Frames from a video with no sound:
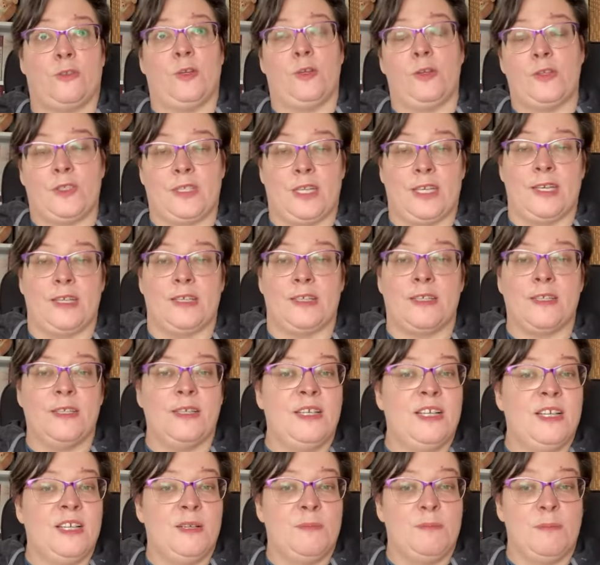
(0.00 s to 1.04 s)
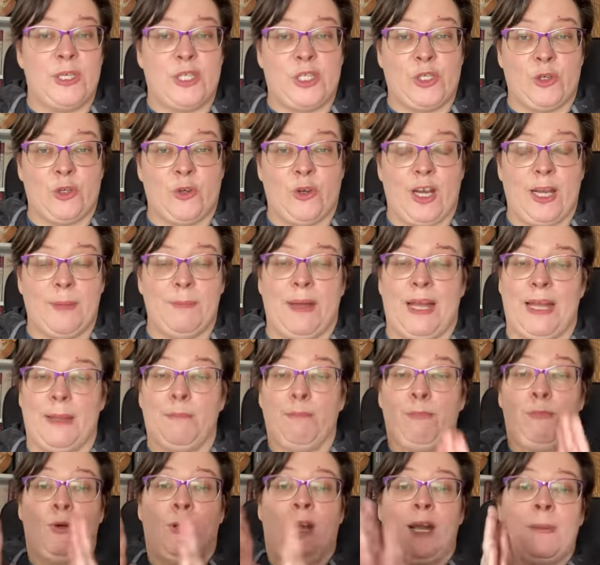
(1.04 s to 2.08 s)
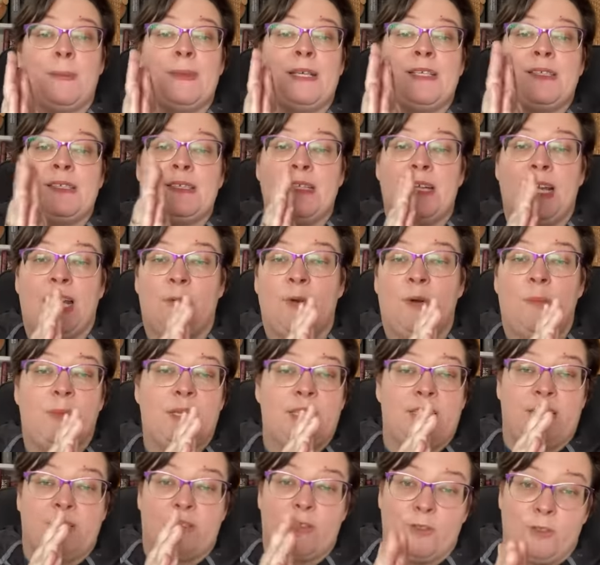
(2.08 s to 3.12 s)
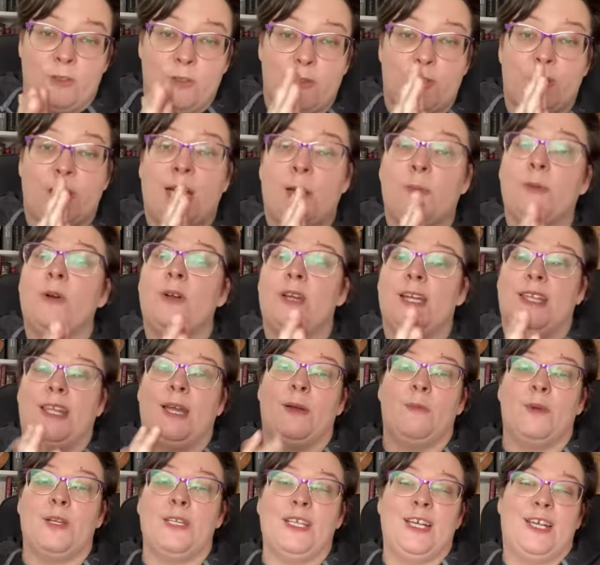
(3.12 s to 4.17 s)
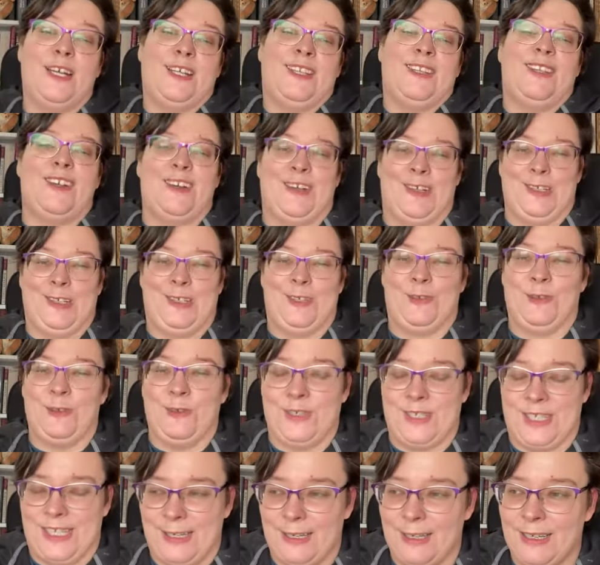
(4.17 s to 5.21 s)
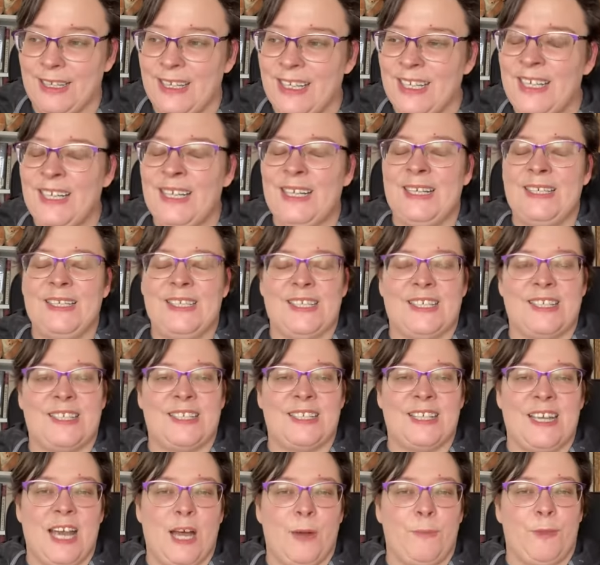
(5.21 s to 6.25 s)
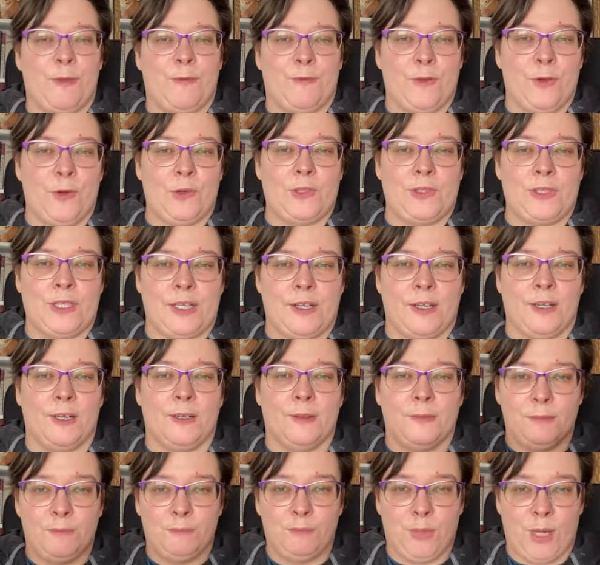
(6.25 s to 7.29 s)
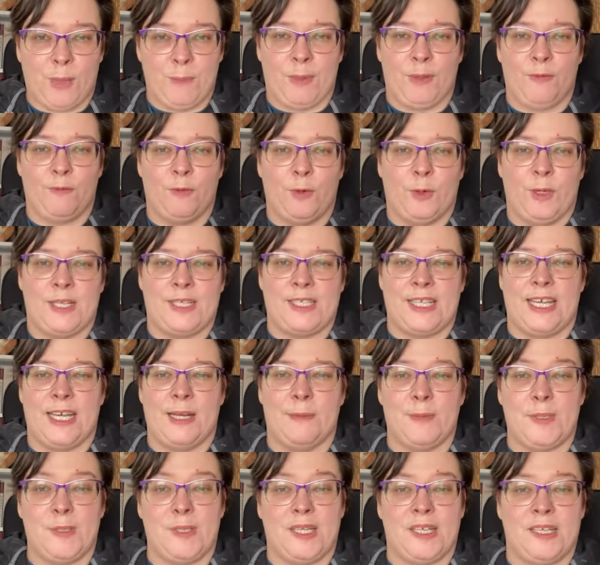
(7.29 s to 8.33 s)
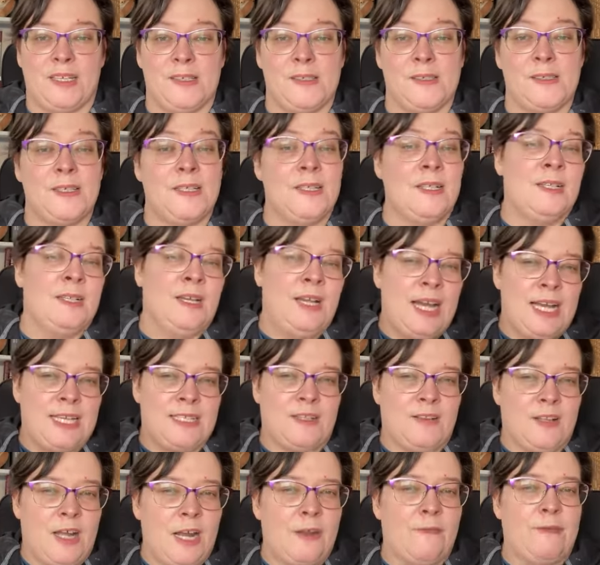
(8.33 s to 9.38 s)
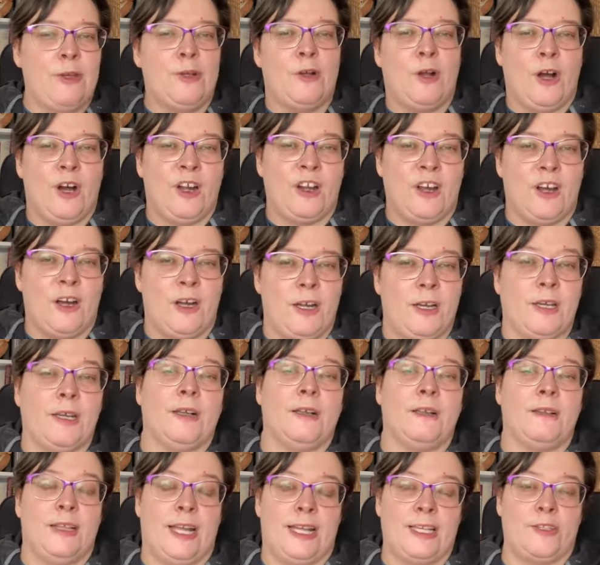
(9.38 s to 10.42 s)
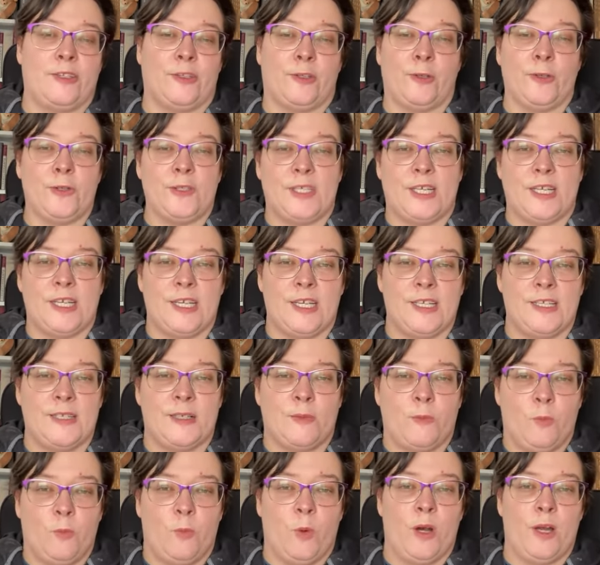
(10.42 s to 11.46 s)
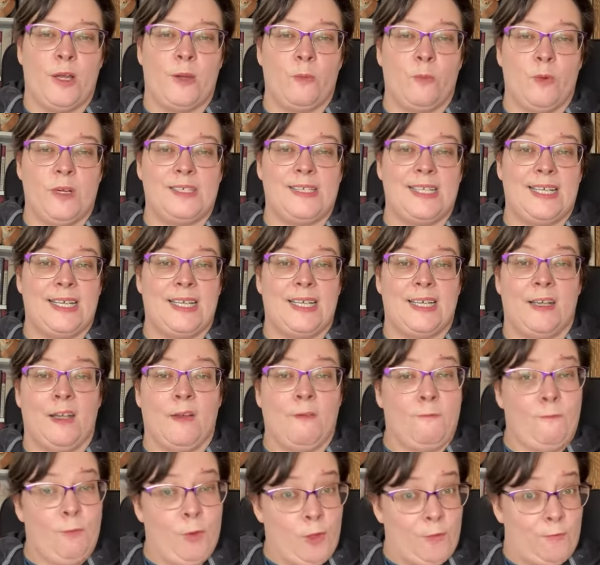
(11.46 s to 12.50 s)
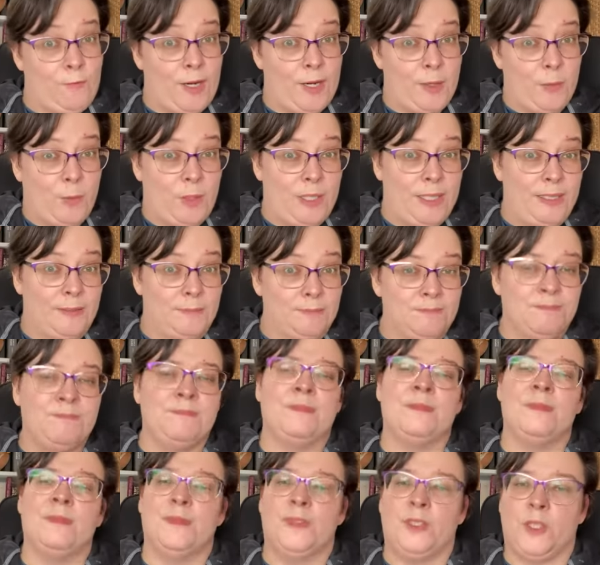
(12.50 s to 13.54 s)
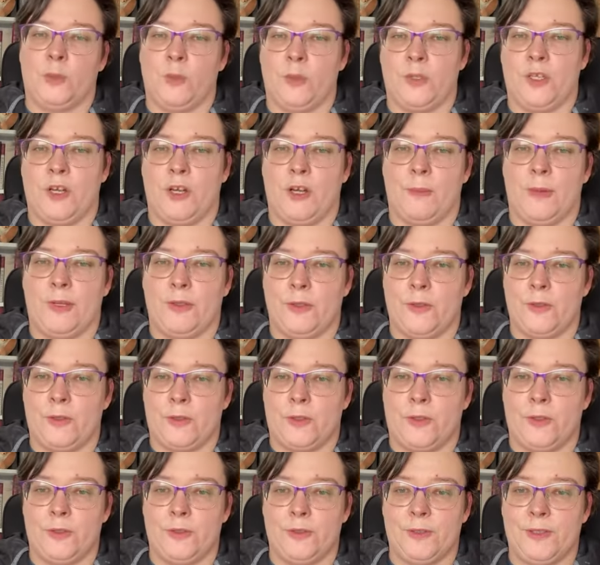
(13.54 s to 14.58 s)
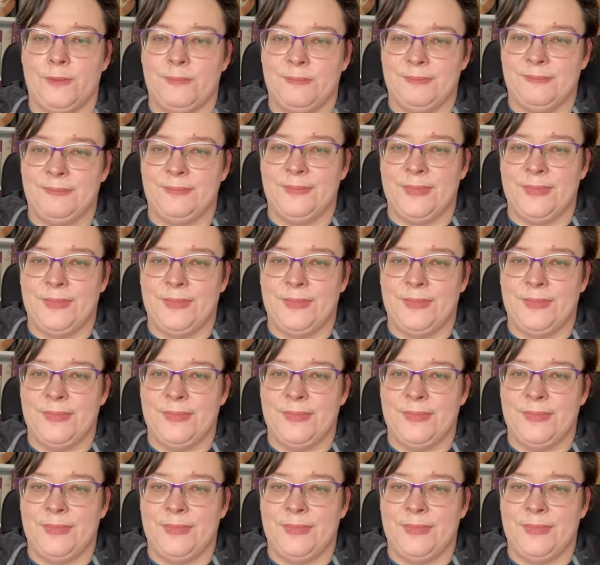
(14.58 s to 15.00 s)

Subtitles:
Thursday's Mystery Grape. I promise I won't be such a loser. I will get that one done on Tuesday just to help the folks that are prepping for exams, because as a lot of you caught on, last Thursday's one was a fortified one. So we'll talk about those clues.